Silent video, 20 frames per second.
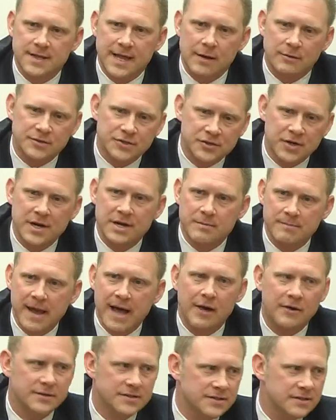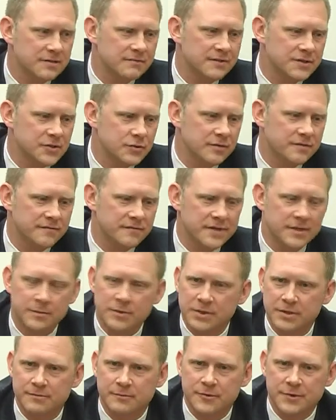And that was trying to balance individual freedom
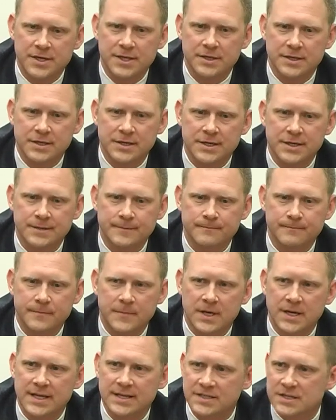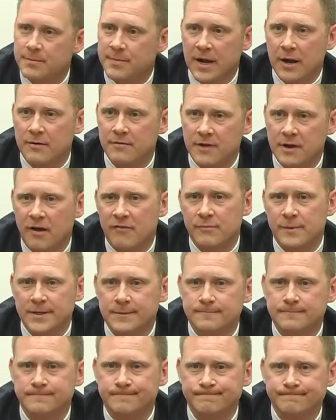and liberty against the power of the
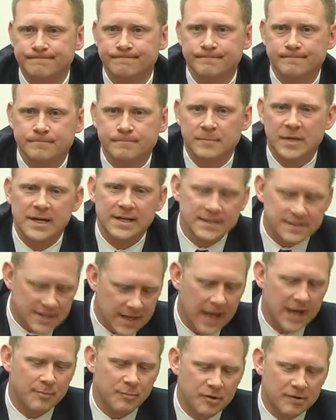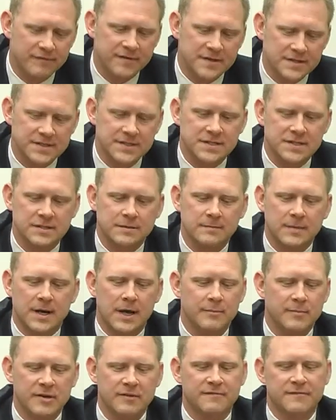government. But it's not a perfect system,
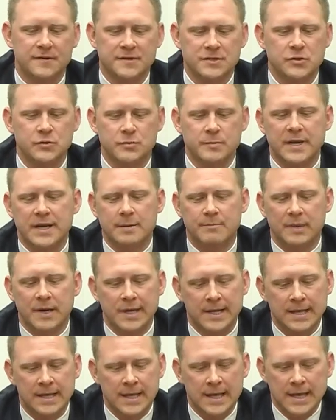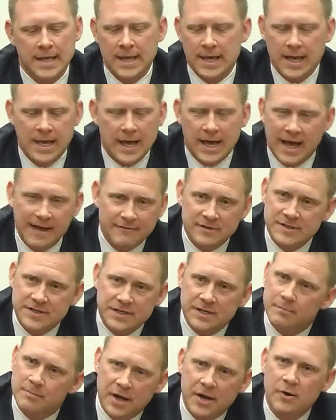I'd be the first to admit it, but I haven't
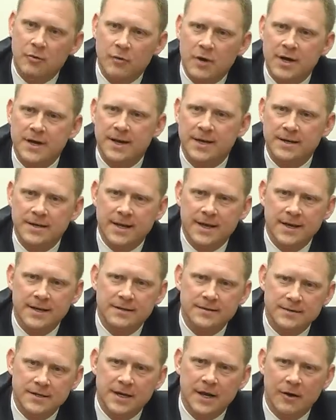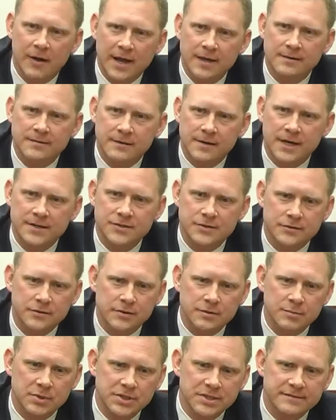seen a better one, and you know, I
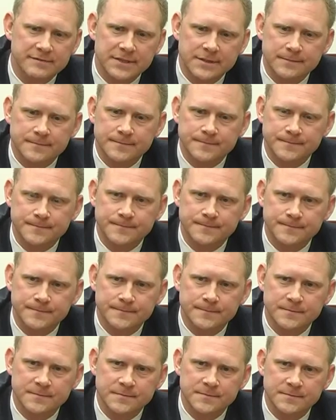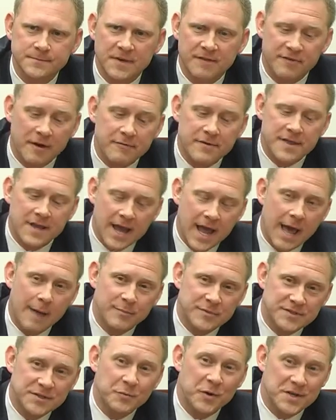certainly believe in it. If everything
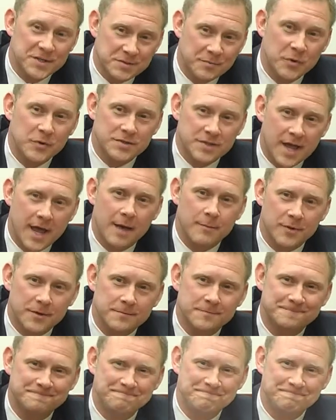happens the way it's supposed to happen.